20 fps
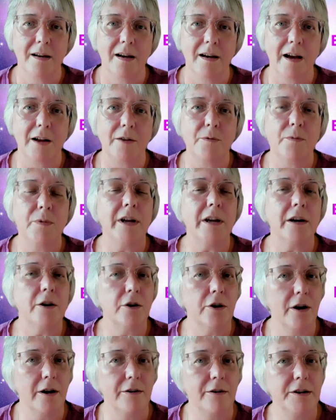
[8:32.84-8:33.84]
And we
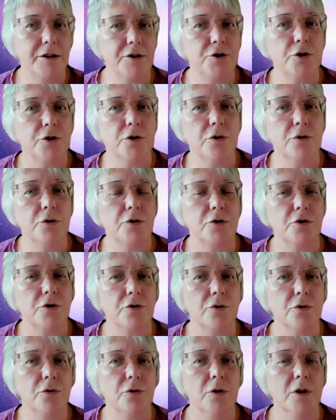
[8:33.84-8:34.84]
encourage you
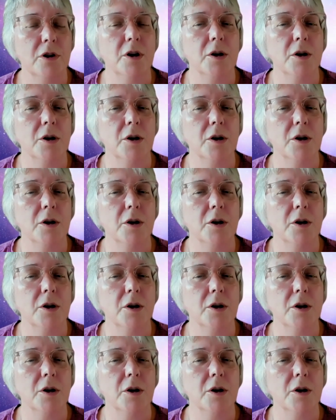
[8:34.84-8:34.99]
to